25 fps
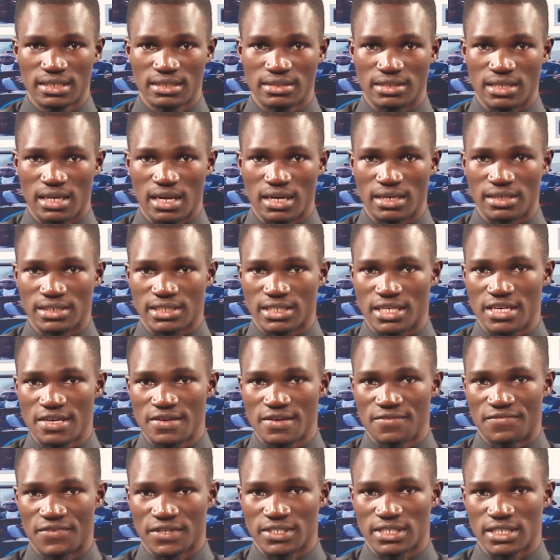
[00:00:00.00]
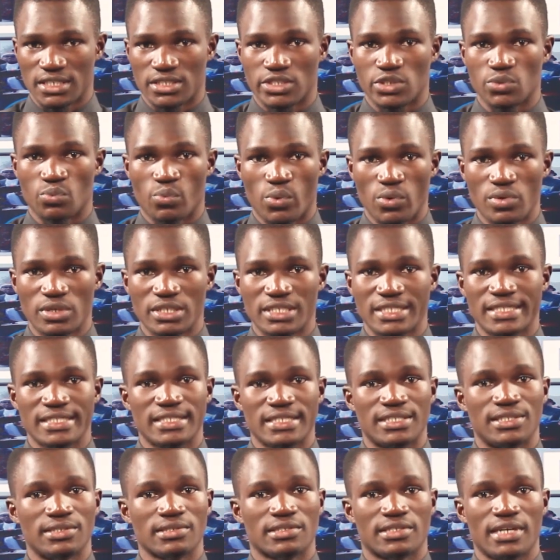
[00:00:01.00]
Zelensky visits
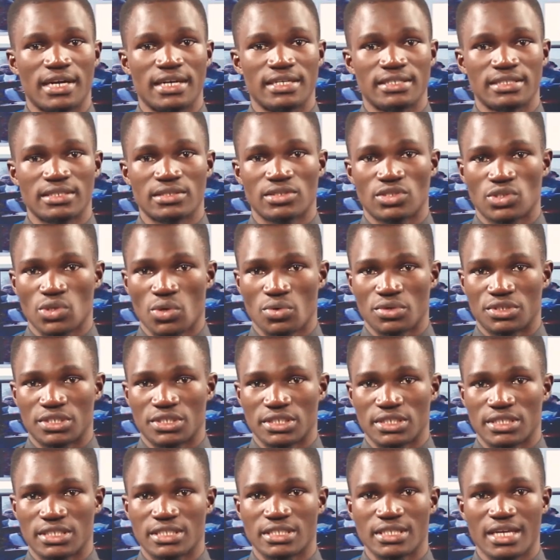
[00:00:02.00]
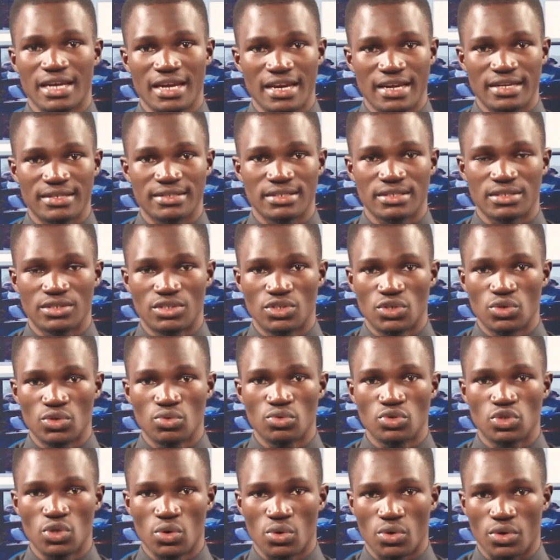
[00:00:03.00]
wounded Ukrainian soldiers in
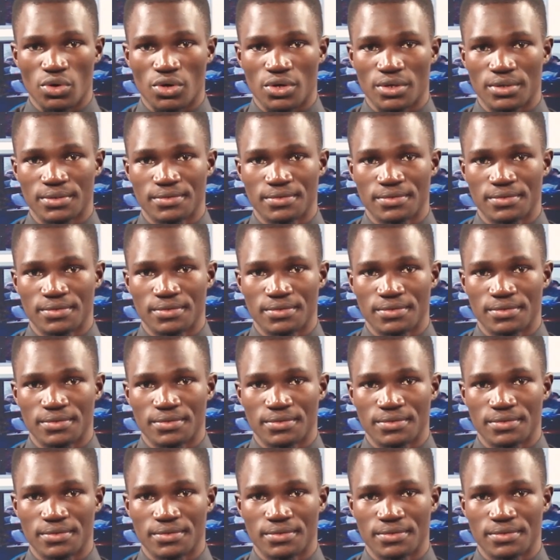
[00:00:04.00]
New York.